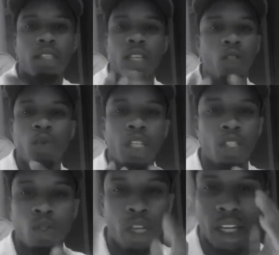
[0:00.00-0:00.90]
They
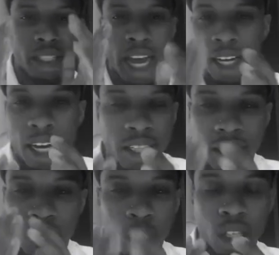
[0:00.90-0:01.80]
do what they do. They
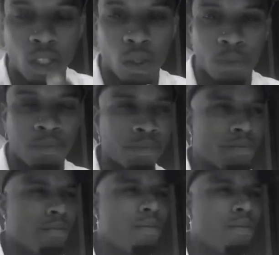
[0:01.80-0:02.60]
antagonize, and they do what they do.